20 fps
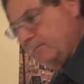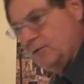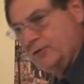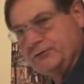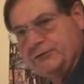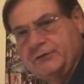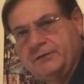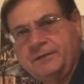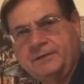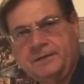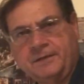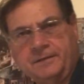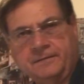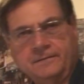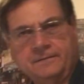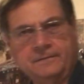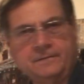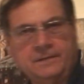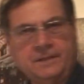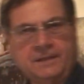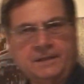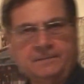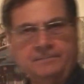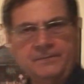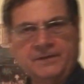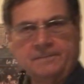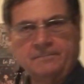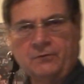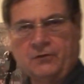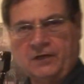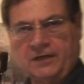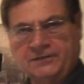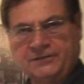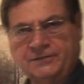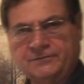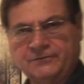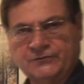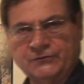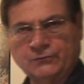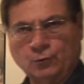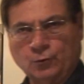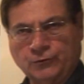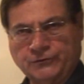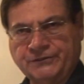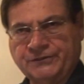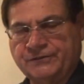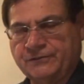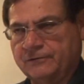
most of the other big box stores